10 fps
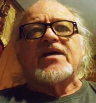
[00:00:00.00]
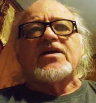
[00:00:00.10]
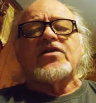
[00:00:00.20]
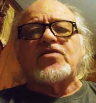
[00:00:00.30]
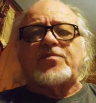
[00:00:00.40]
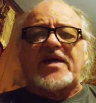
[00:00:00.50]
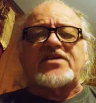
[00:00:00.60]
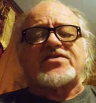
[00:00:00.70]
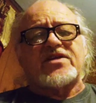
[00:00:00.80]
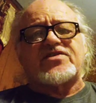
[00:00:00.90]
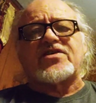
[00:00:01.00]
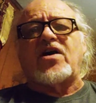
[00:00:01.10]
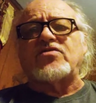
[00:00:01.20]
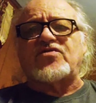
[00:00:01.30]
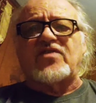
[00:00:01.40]
You do basically
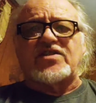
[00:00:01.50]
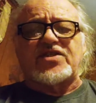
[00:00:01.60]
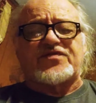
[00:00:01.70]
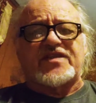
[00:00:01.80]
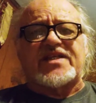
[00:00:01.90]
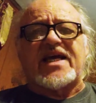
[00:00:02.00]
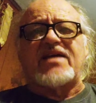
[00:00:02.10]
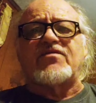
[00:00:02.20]
skull crushers for 10,